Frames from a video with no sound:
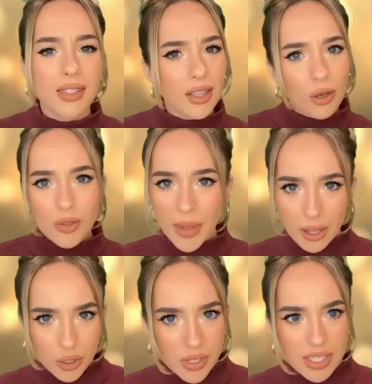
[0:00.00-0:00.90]
Set those
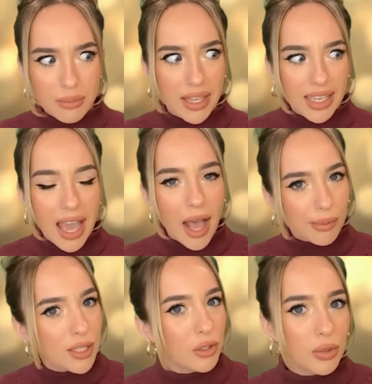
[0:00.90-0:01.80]
boundaries and make it
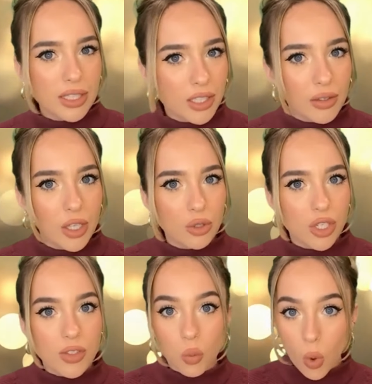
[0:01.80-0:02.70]
absolutely clear that you
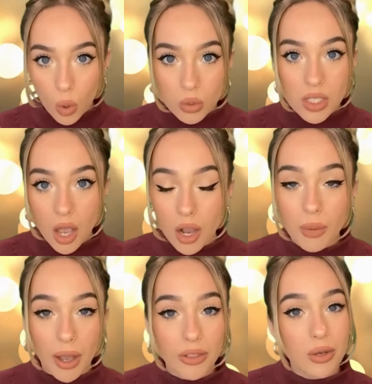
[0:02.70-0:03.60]
just won't talk
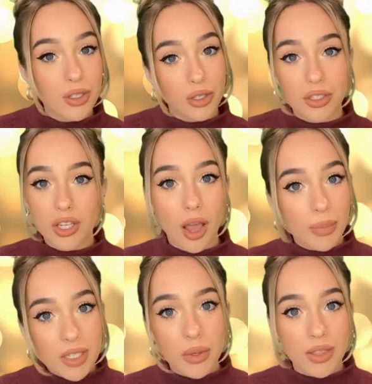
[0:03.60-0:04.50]
about those certain
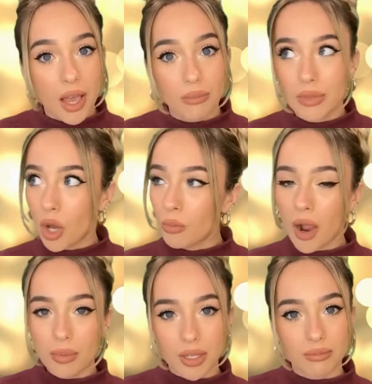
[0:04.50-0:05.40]
topics with them, no
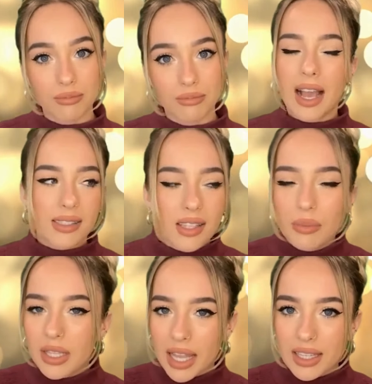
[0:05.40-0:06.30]
problem. Ask
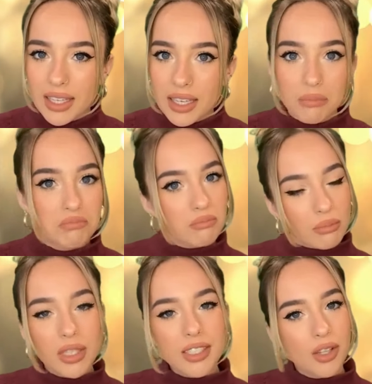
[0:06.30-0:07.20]
them politely,
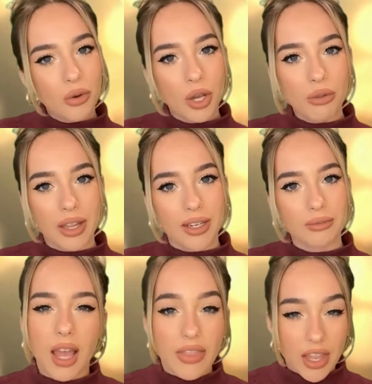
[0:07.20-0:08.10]
please don't go there.
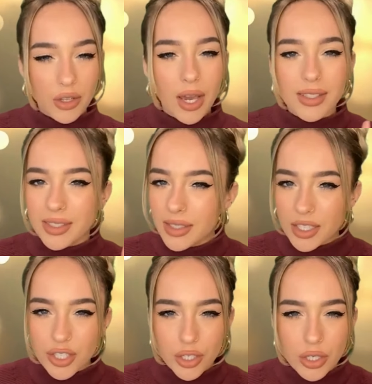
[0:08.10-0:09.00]
And then you gotta
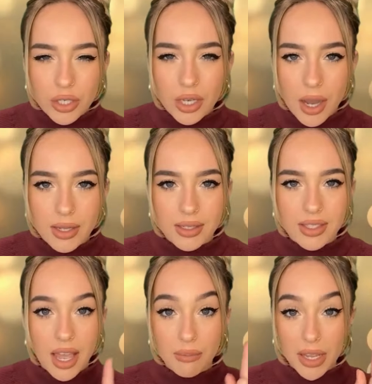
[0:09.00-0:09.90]
stick to your
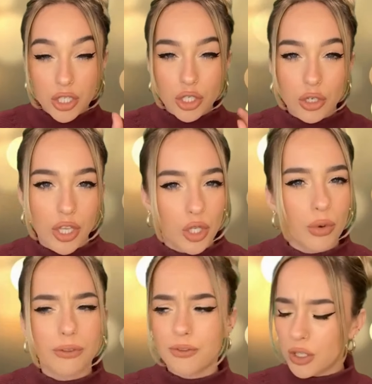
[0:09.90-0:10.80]
guns and make sure that you
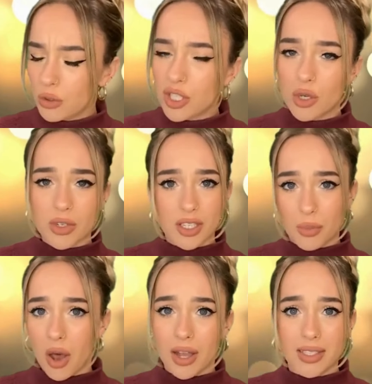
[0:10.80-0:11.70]
refuse to
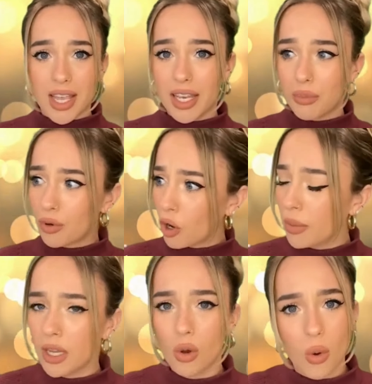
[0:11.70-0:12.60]
respond to any
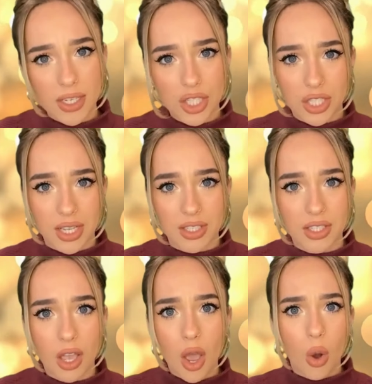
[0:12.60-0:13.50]
probing
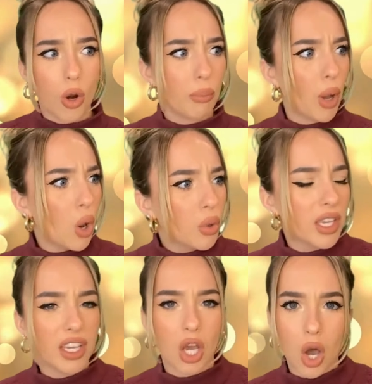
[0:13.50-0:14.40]
questions or
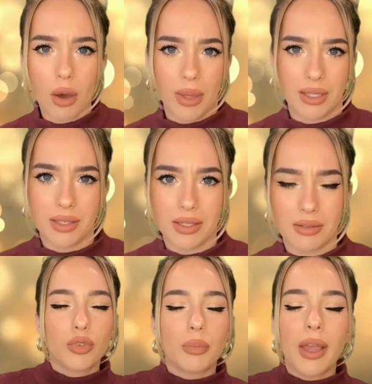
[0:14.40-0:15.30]
poking
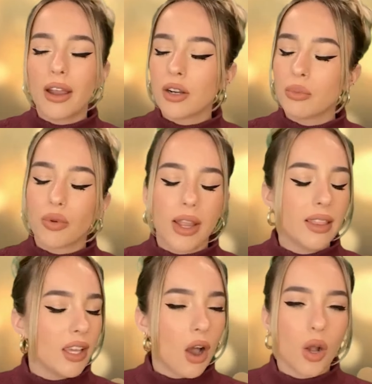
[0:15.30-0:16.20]
comments. Prepare to
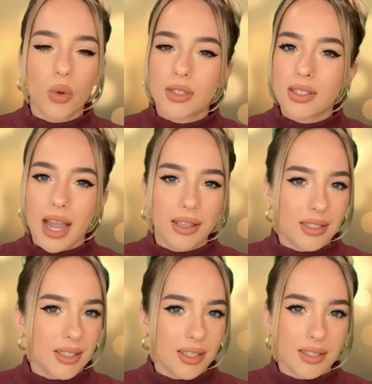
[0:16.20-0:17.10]
break the awkward
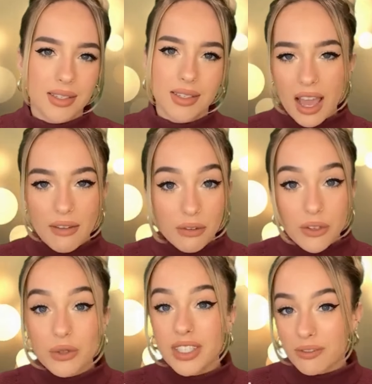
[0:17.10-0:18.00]
silences. Have a
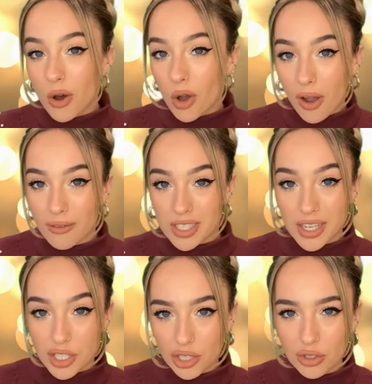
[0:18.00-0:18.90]
few default
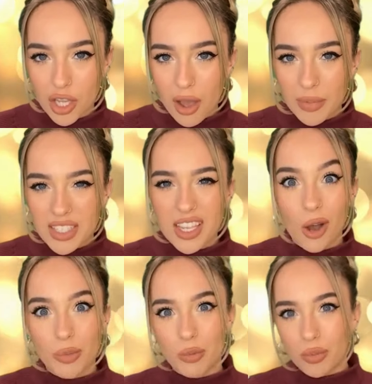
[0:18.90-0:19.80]
conversational topics to
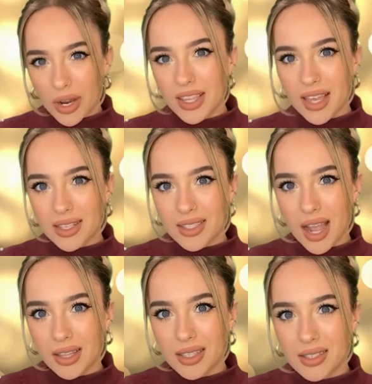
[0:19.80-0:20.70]
help you break that
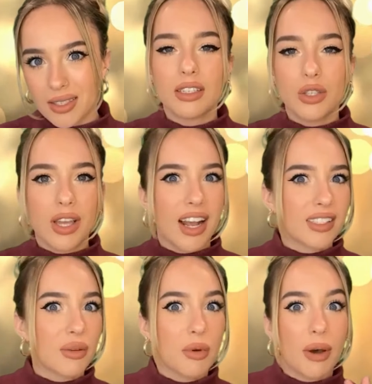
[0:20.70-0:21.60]
silence. You can
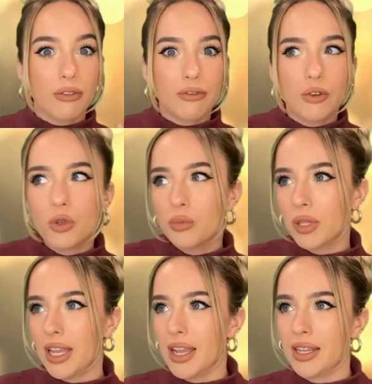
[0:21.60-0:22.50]
ask them about food
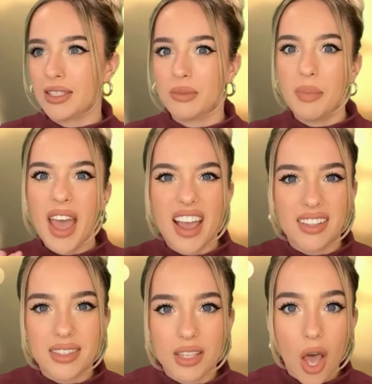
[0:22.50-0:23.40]
plans,
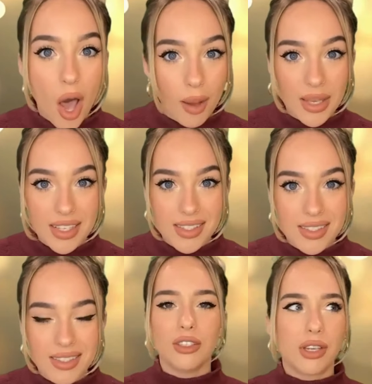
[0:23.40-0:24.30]
pets,
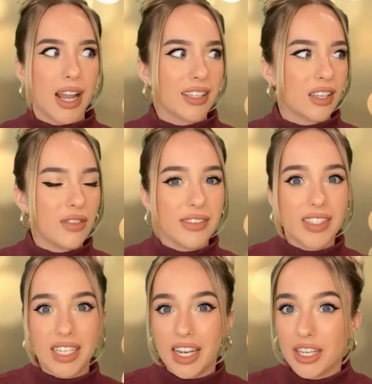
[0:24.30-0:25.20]
hobbies. You can ask if they've
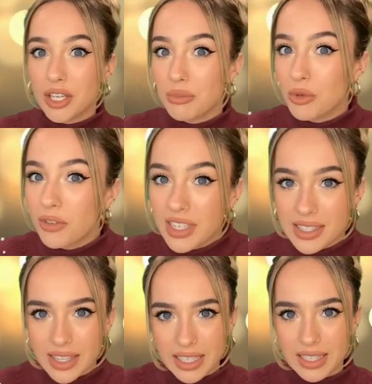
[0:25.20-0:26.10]
seen any good
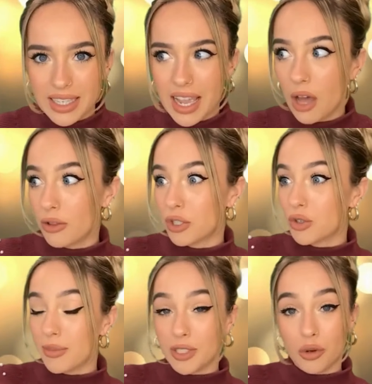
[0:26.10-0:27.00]
movies lately, how their
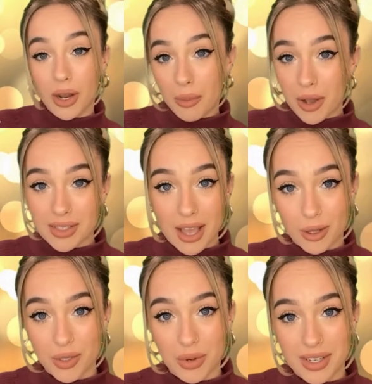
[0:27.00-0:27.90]
trip to grandma's
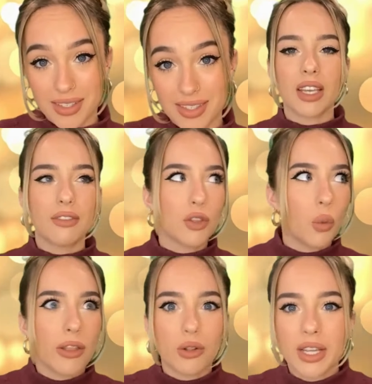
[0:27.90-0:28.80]
house was, if the
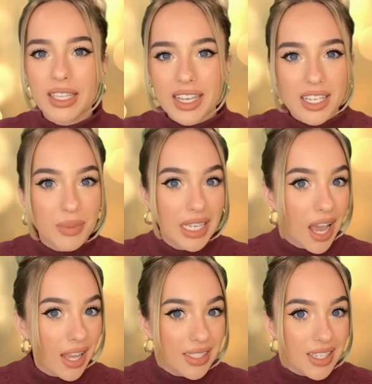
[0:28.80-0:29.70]
weather lately has been
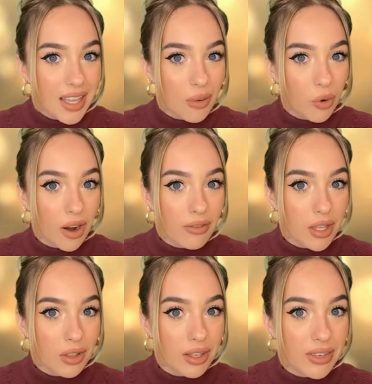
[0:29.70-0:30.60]
kind to them wherever
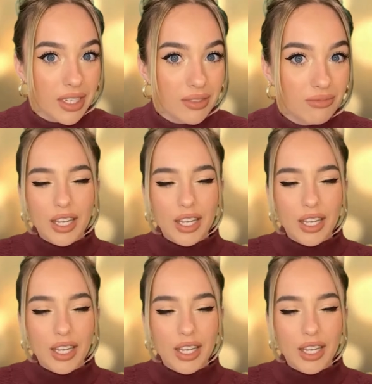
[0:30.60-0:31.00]
they're living.